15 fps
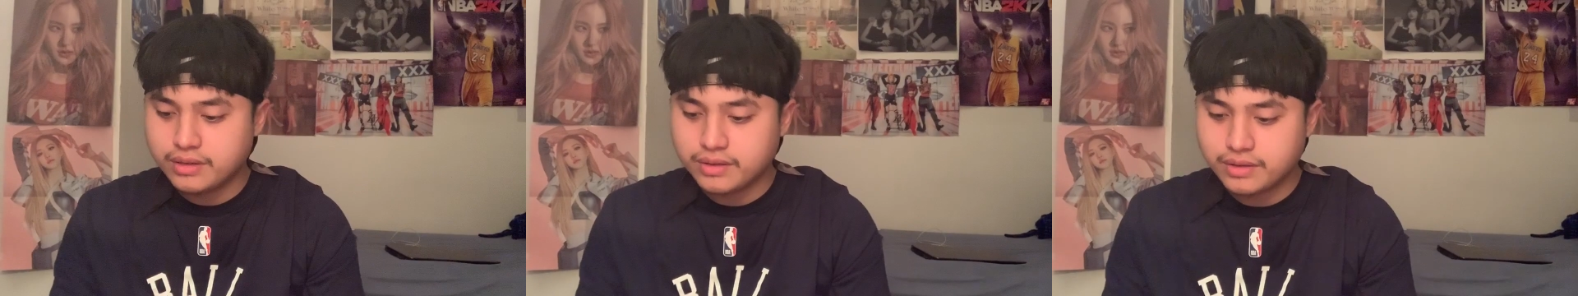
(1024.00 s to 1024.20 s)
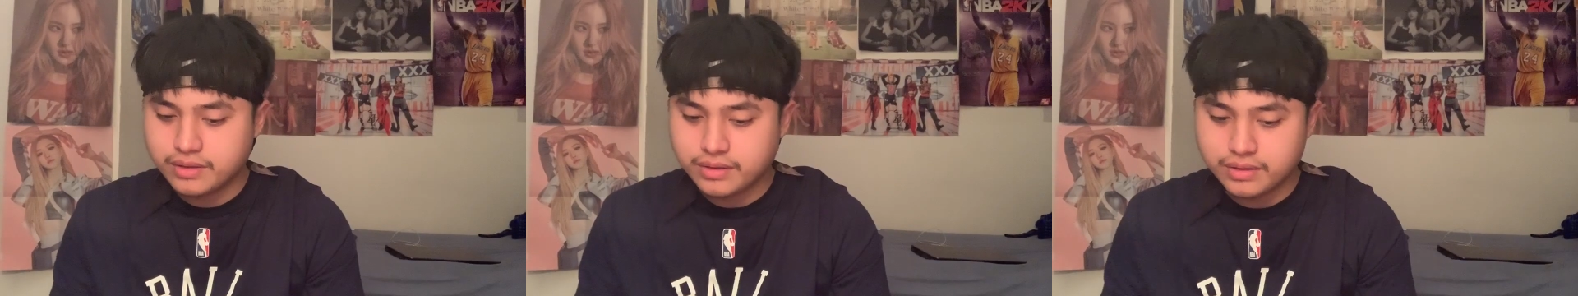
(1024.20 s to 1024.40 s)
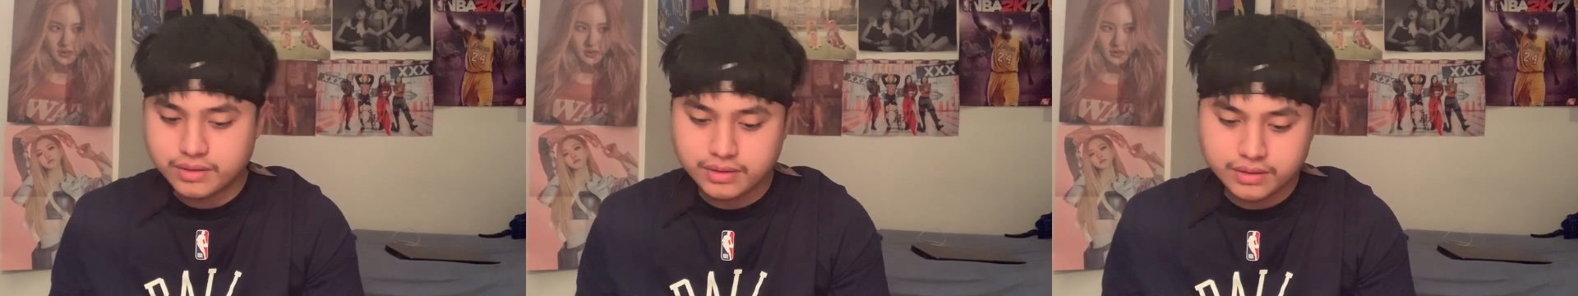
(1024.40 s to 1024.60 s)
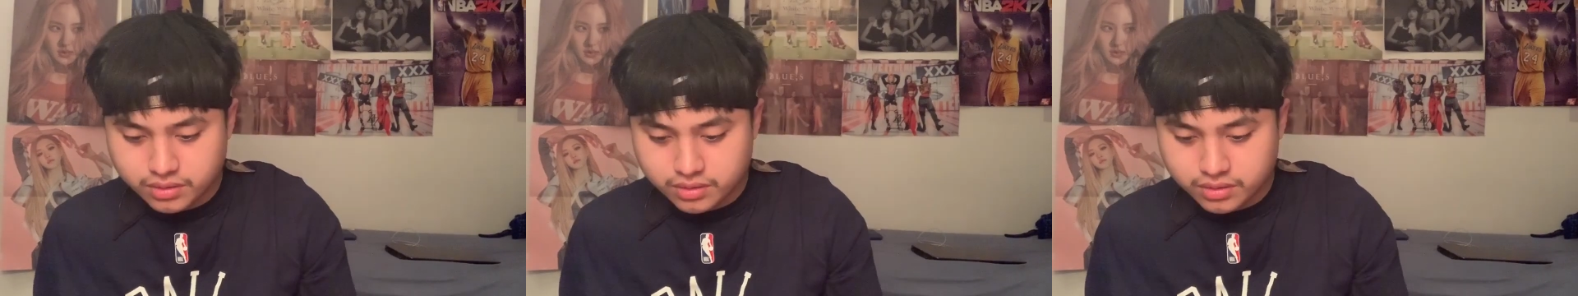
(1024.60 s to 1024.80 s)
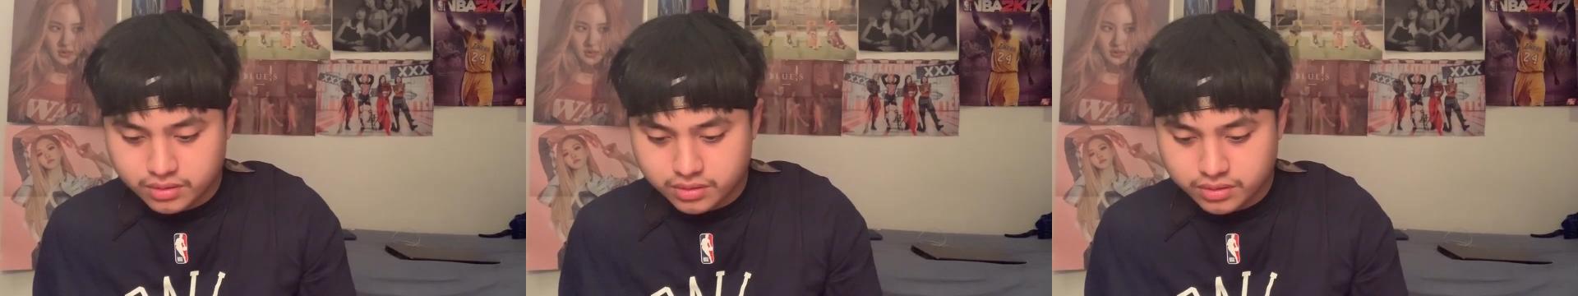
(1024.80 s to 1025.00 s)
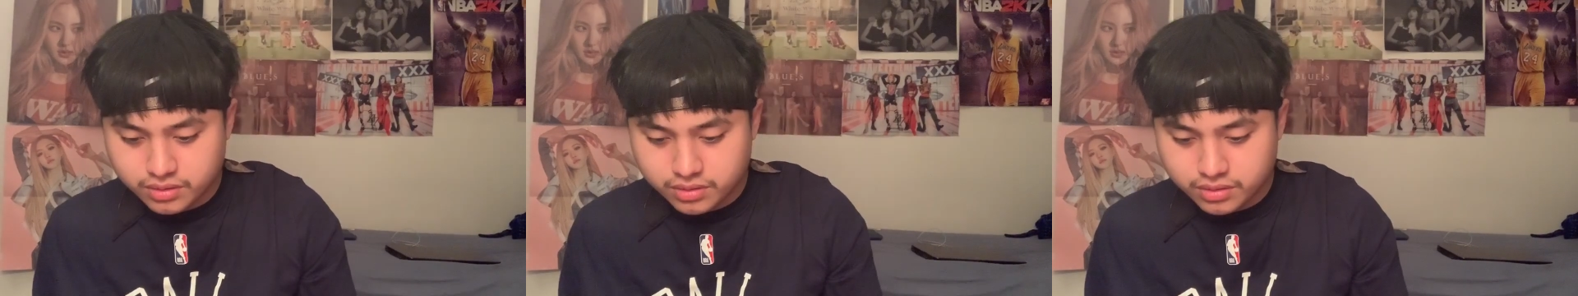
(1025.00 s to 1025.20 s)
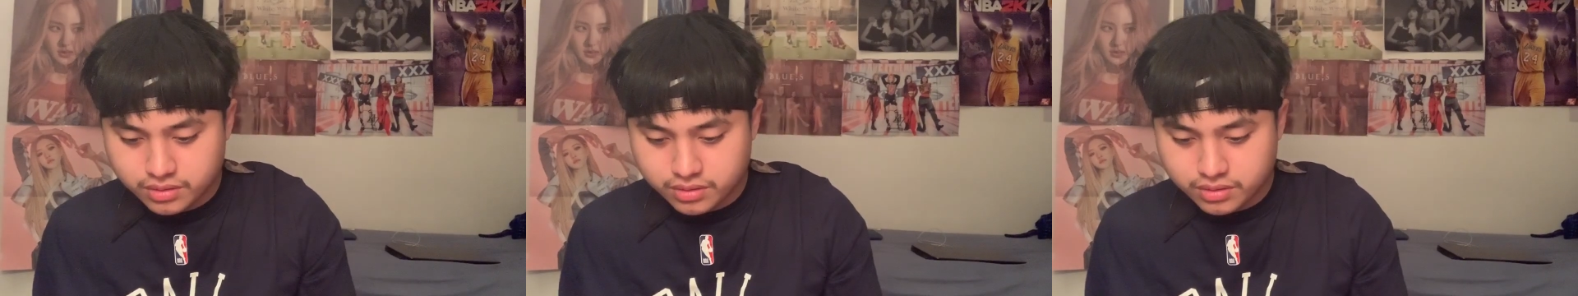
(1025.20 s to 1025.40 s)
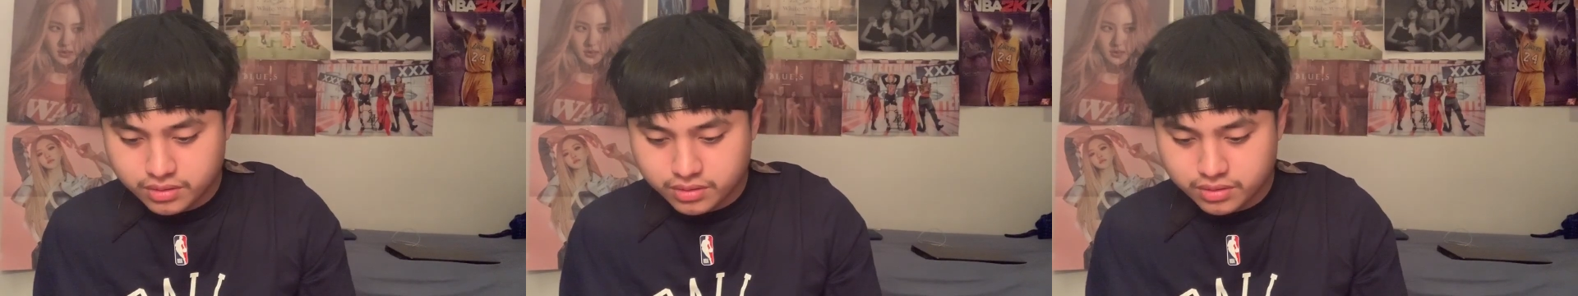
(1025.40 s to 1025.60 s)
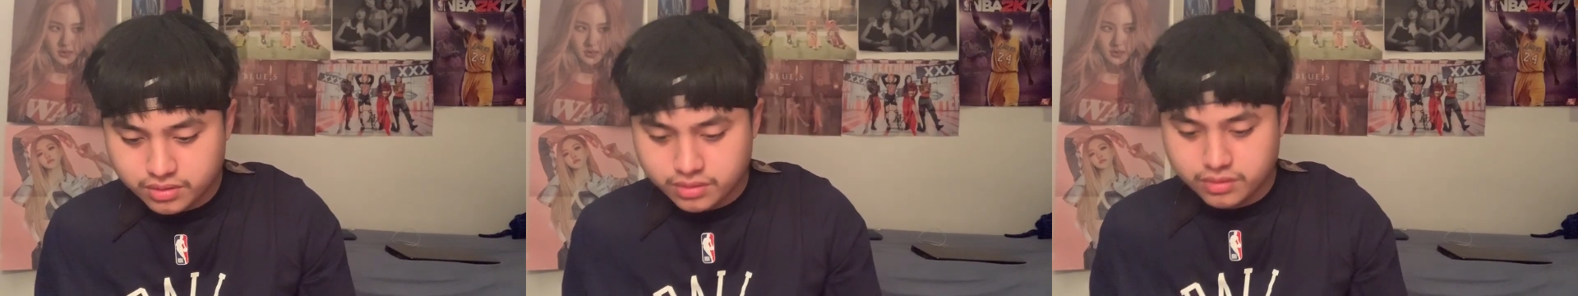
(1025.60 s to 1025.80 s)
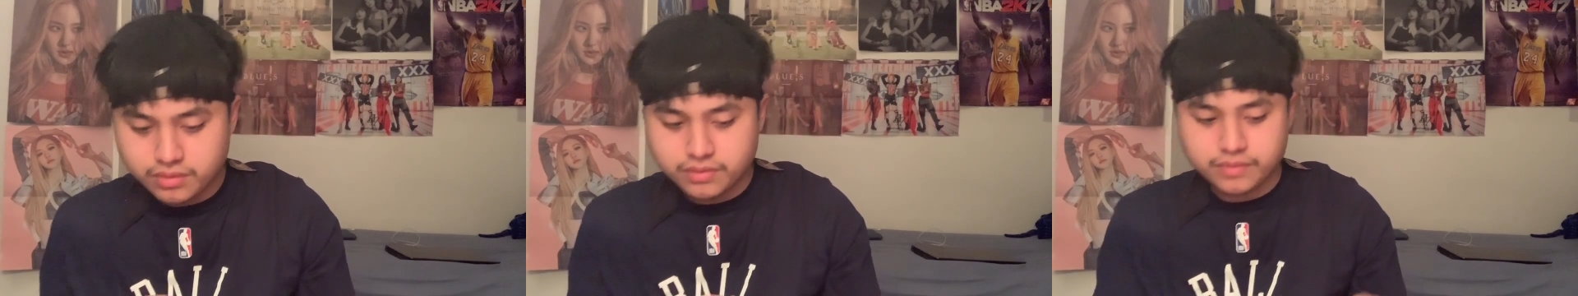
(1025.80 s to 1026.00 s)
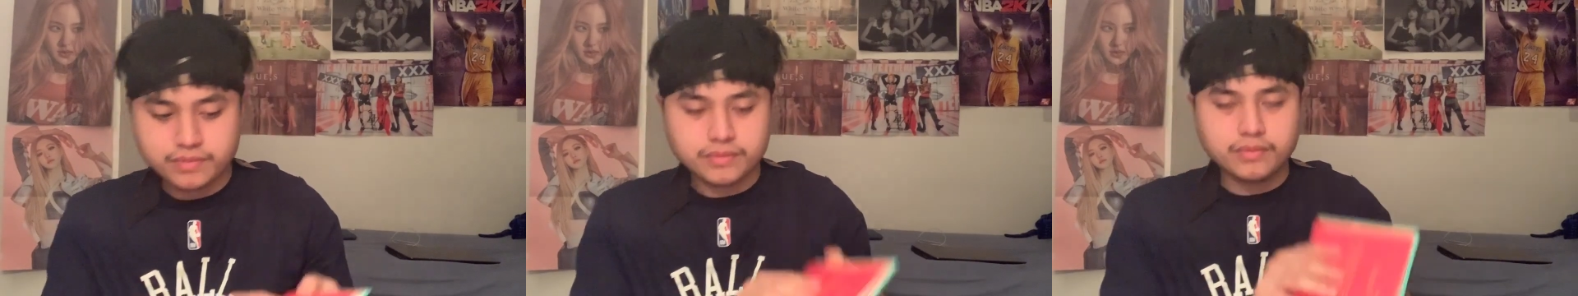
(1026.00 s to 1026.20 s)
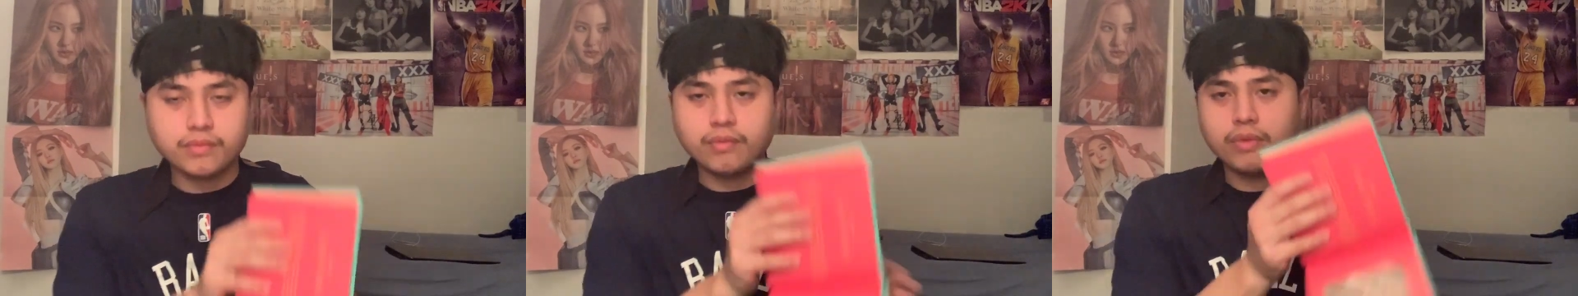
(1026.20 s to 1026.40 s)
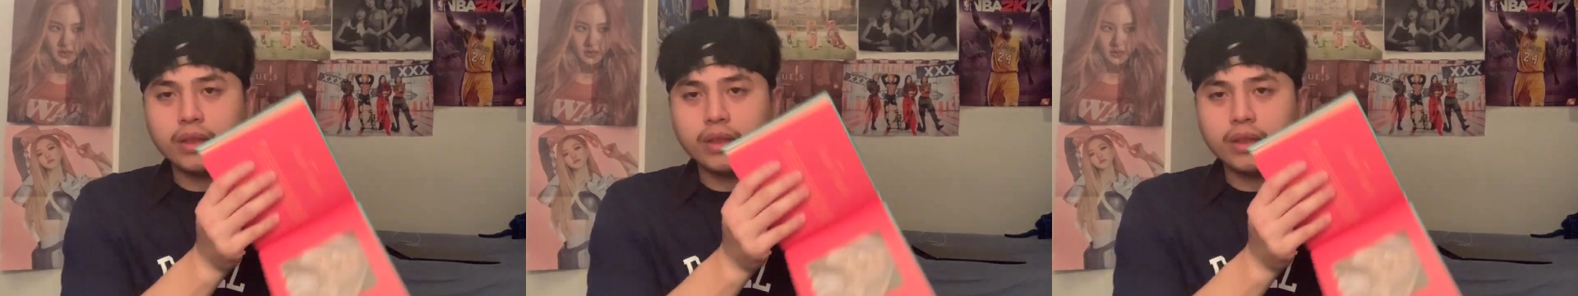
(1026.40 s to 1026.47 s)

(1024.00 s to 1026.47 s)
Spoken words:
No one is speaking in this clip.